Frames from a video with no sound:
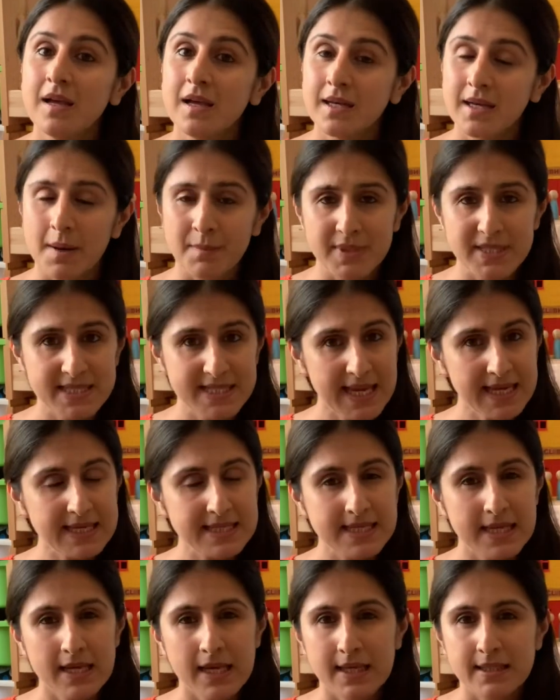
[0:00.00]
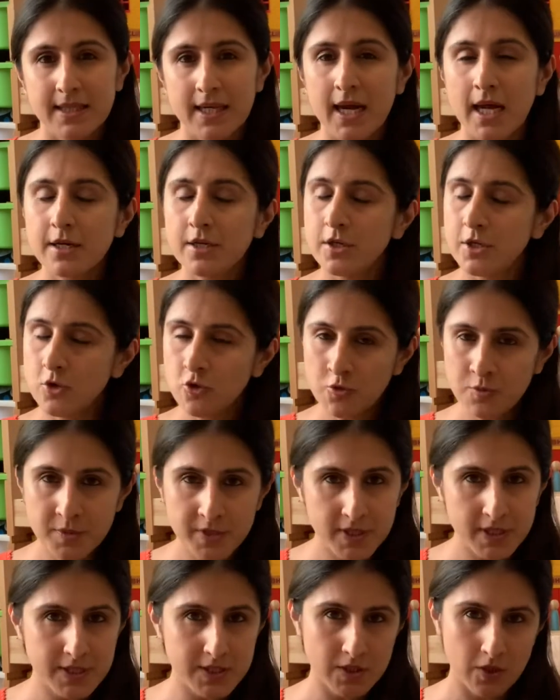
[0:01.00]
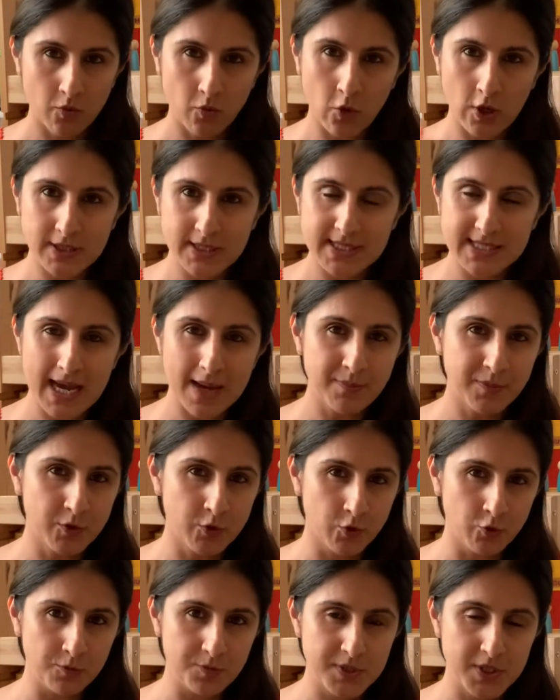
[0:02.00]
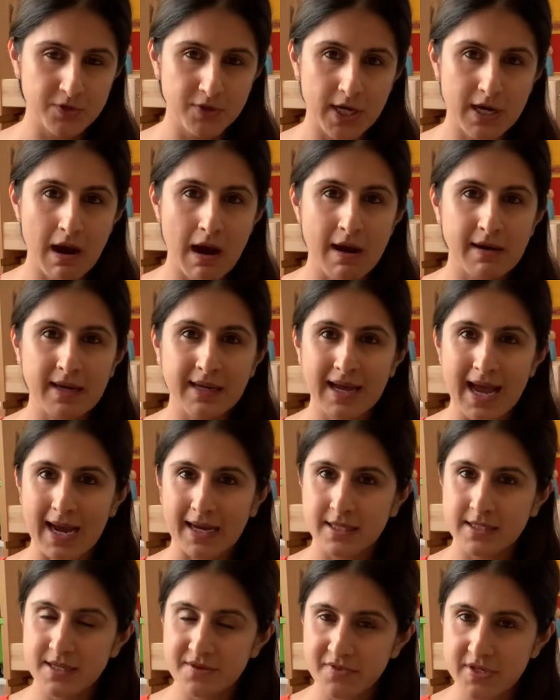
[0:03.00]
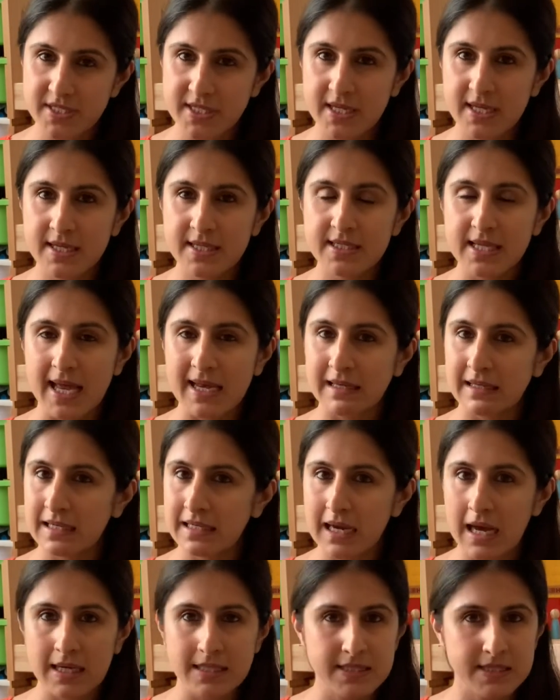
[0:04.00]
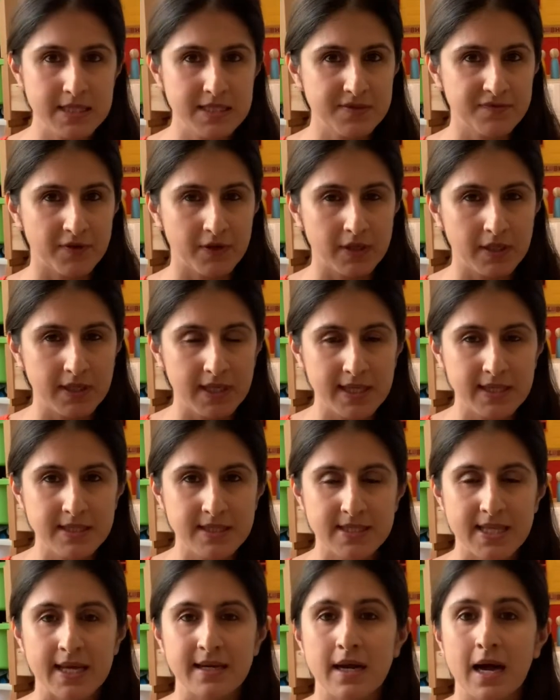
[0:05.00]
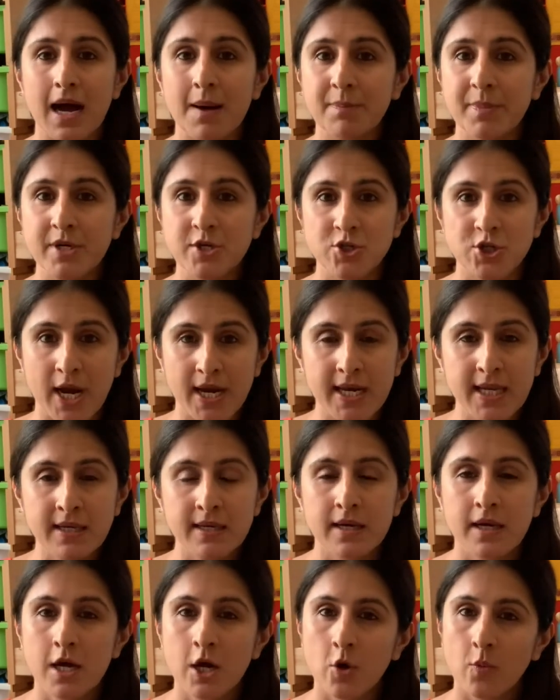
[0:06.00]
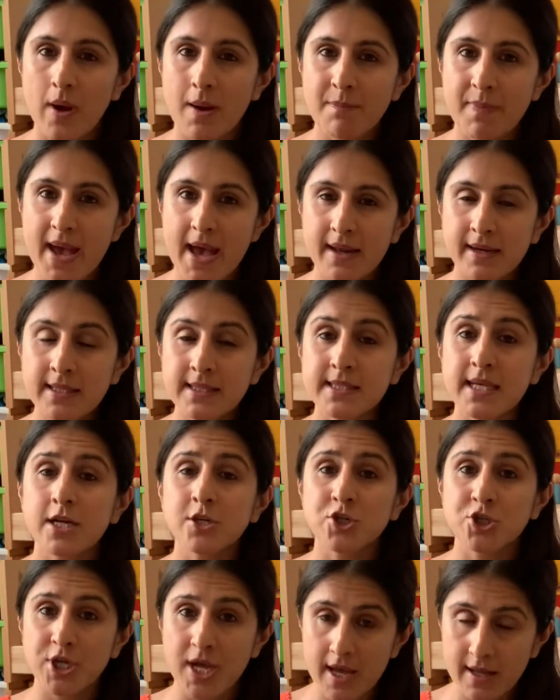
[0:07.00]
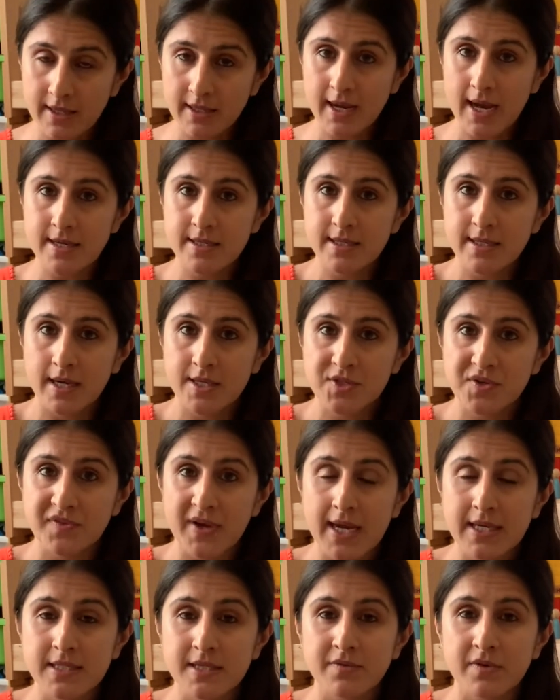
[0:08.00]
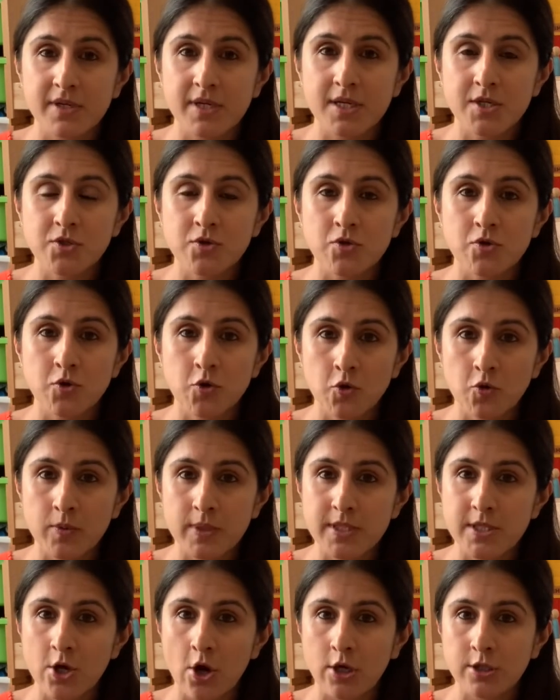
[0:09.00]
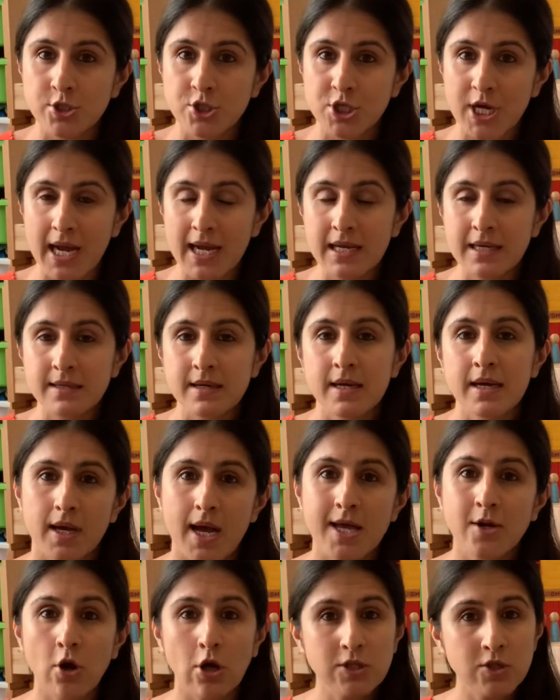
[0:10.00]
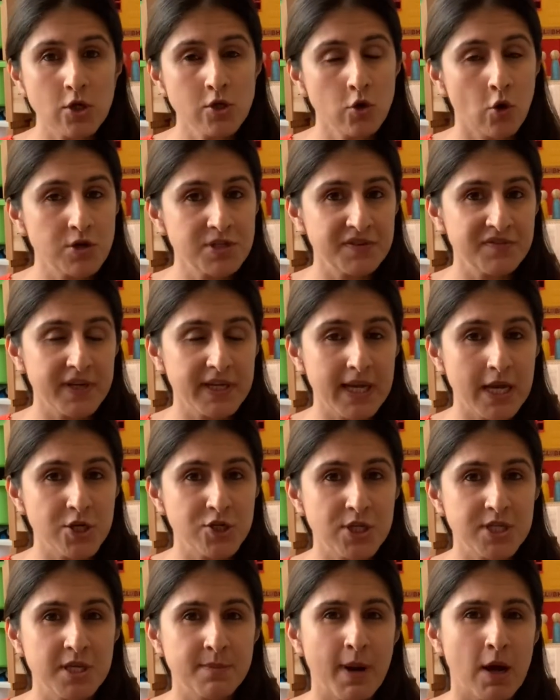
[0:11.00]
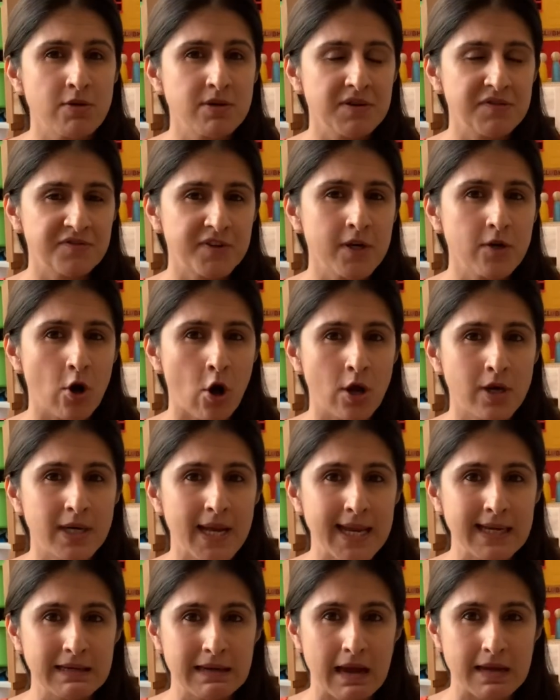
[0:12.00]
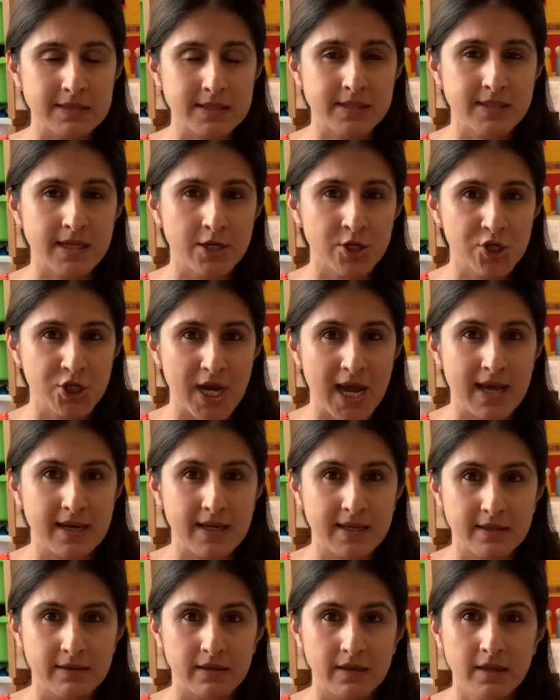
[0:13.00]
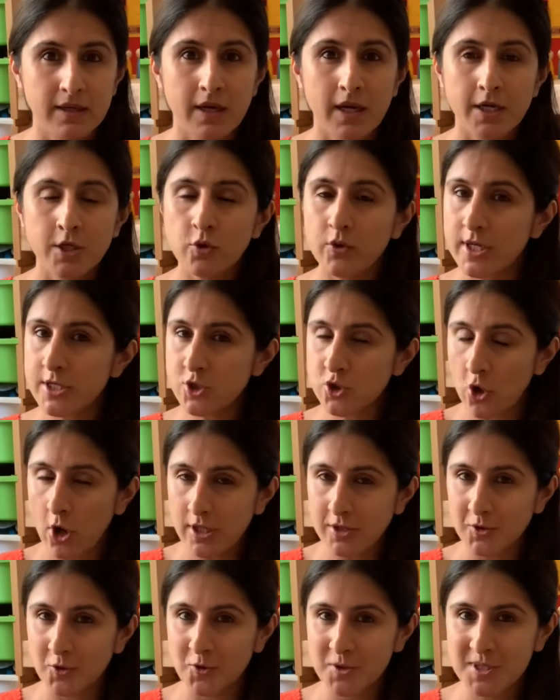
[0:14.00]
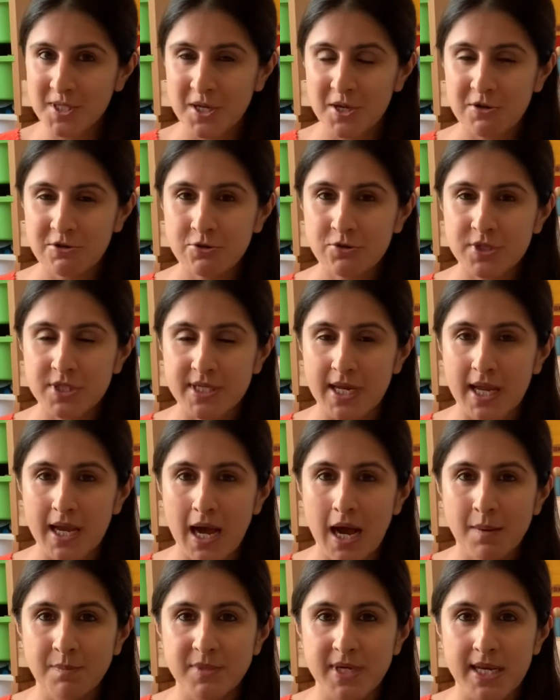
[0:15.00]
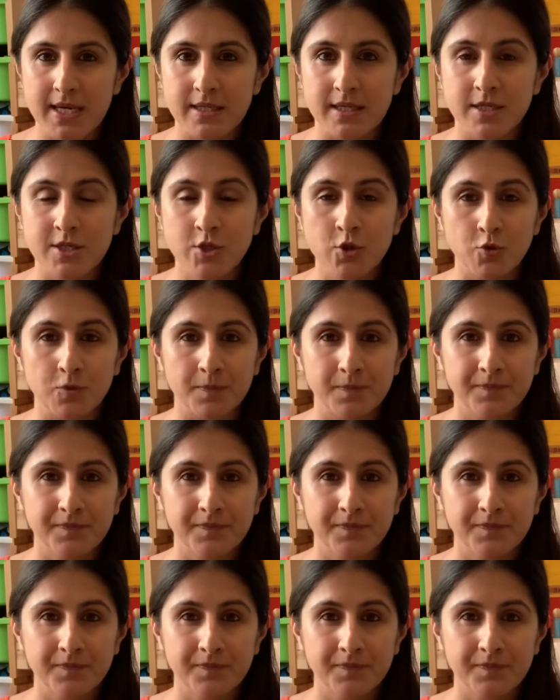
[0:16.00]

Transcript: Number 6, there are numerous WhatsApp groups regarding activities and classes for kids that are up and running, where parents are sharing ideas of activities to do with your child, and also notifications about different online classes are shared here. You can join those to stay updated too.